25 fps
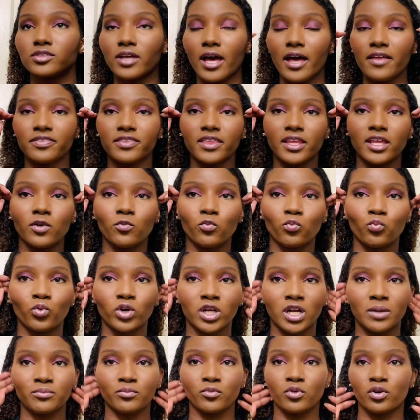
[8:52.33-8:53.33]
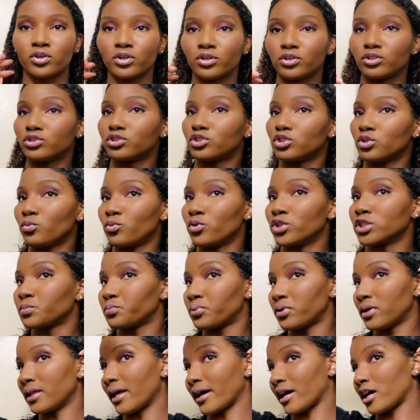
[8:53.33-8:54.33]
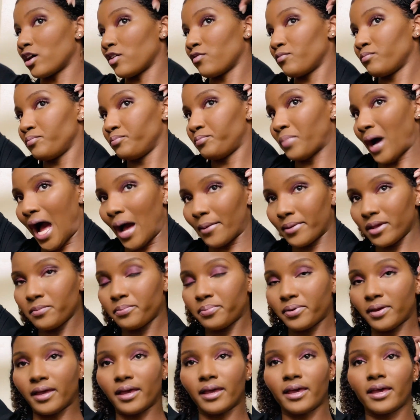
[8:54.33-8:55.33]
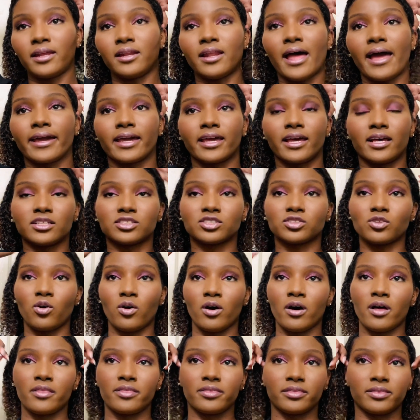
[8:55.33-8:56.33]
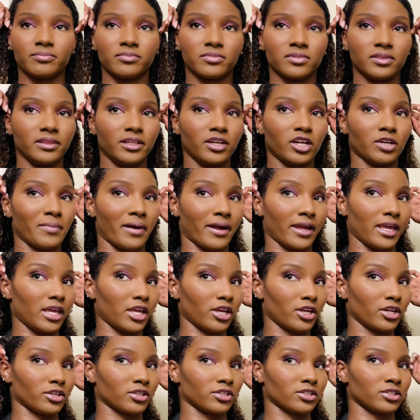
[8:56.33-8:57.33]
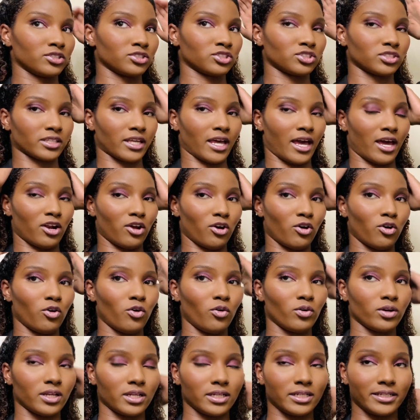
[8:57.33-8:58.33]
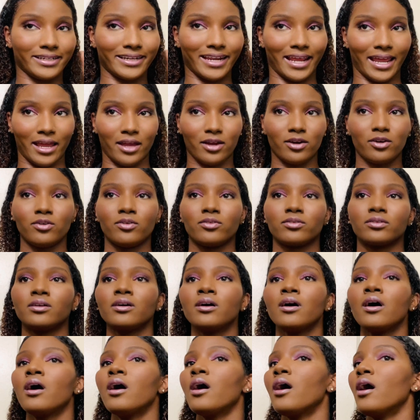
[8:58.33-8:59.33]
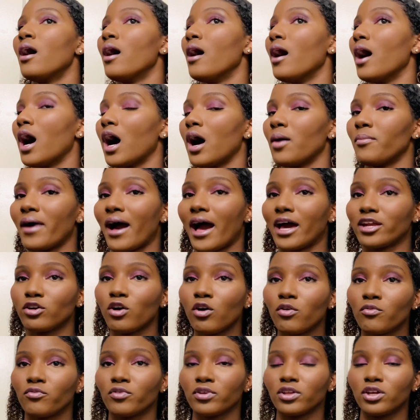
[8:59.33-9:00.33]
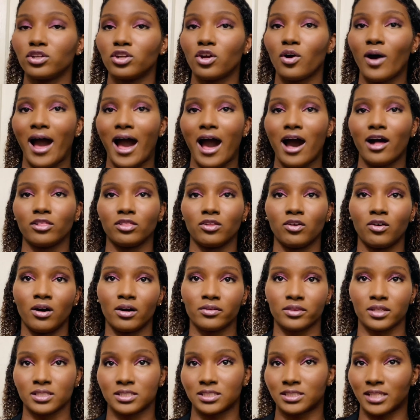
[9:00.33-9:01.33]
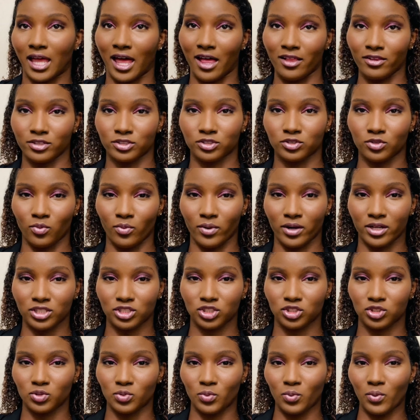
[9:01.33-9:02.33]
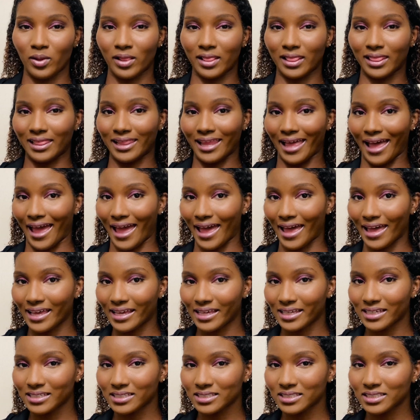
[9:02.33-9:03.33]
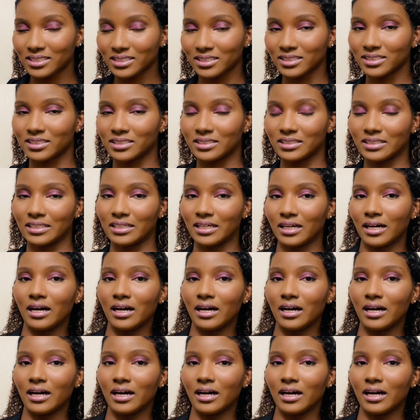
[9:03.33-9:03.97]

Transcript: I think what I'm gonna do is put like a bobby pin, I guess, on near my ears to kind of hold it down. I don't really know how long this style is going to last.